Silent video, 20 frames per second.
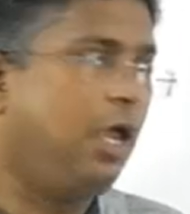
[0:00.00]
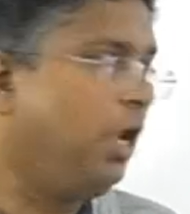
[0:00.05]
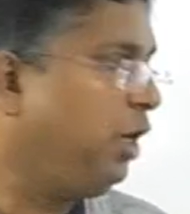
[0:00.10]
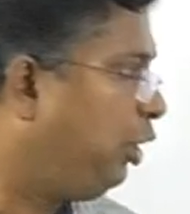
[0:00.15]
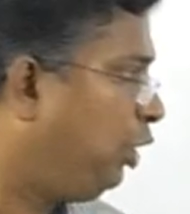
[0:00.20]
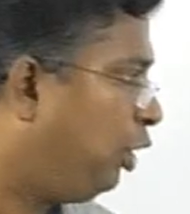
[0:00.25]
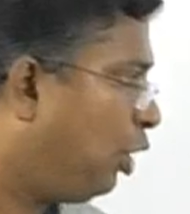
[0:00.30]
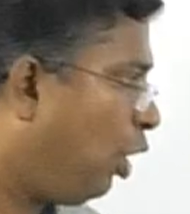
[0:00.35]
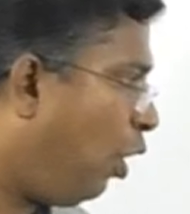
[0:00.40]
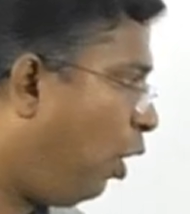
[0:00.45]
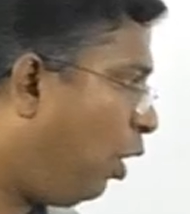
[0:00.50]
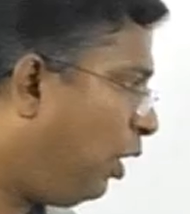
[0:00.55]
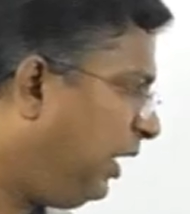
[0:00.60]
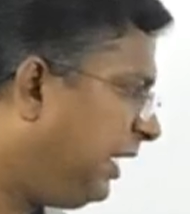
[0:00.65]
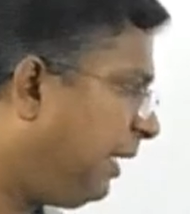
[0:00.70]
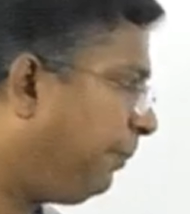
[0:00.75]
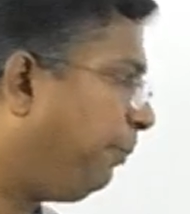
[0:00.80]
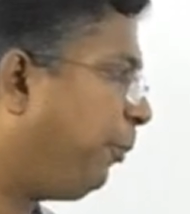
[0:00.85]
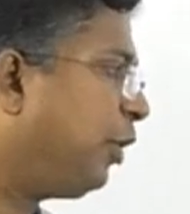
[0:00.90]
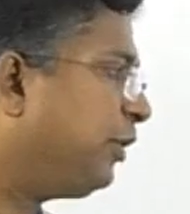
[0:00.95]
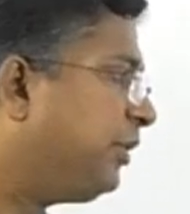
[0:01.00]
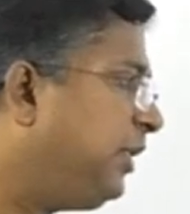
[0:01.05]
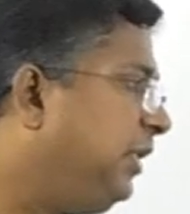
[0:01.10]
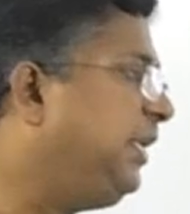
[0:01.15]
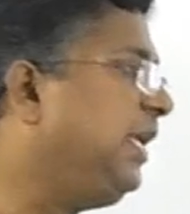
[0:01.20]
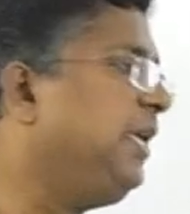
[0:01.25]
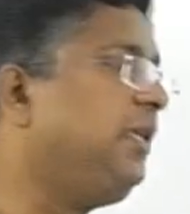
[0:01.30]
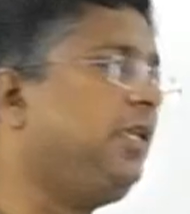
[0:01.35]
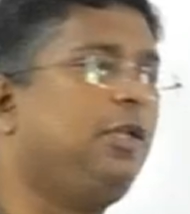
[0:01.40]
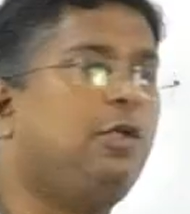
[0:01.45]
non-deposit
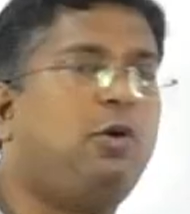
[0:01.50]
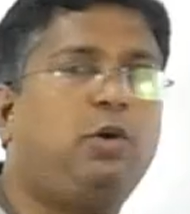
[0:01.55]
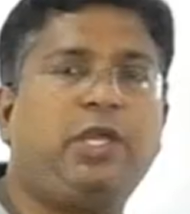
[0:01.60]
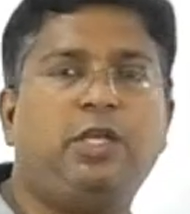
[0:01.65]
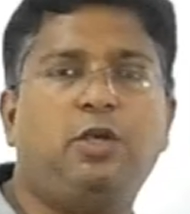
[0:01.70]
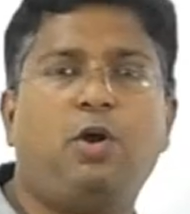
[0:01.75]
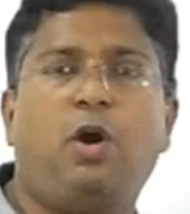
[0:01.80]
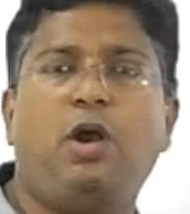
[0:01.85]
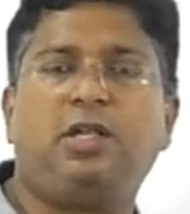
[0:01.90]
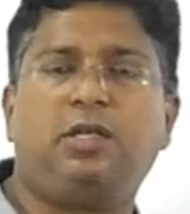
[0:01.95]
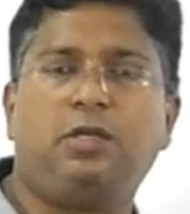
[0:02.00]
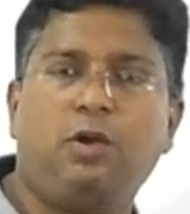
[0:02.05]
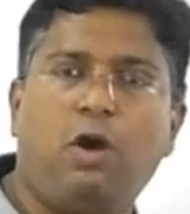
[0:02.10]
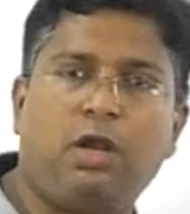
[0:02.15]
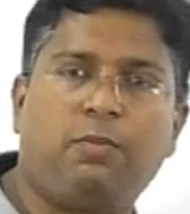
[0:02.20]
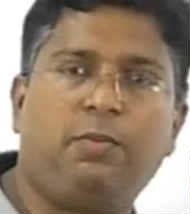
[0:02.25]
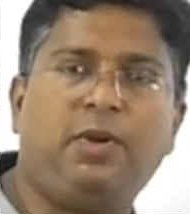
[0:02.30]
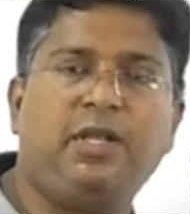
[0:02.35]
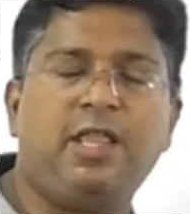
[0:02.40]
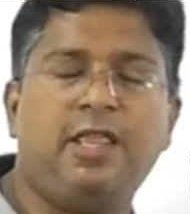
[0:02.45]
taking, okay, not normal